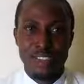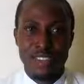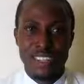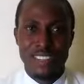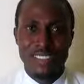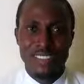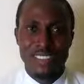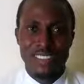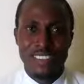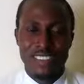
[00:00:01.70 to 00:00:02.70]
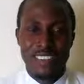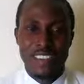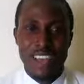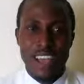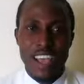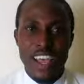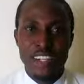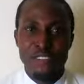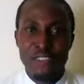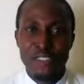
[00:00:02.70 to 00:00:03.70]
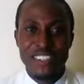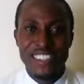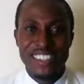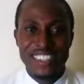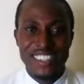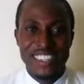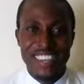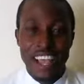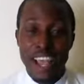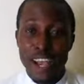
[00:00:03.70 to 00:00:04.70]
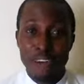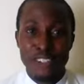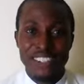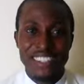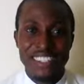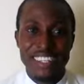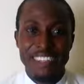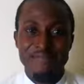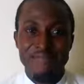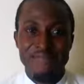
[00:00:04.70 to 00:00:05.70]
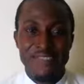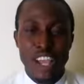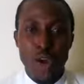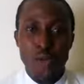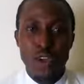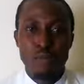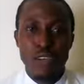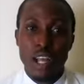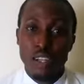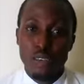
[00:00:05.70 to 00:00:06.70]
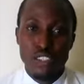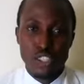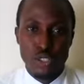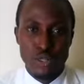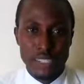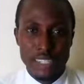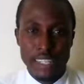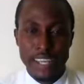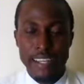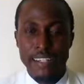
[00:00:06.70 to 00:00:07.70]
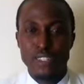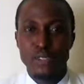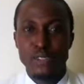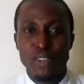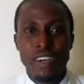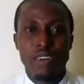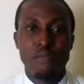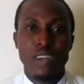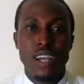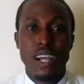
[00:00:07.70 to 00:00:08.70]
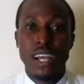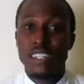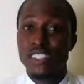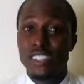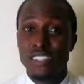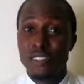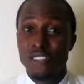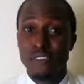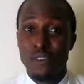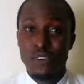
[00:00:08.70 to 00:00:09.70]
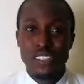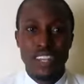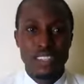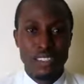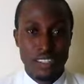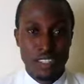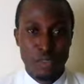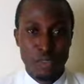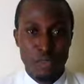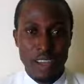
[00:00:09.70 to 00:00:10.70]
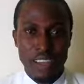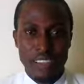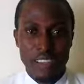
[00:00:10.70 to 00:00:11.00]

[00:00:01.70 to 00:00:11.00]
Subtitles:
should start. Hello viewers, how are you today? Welcome to our lovely show today, and I know you are catching a great fun as the day goes by.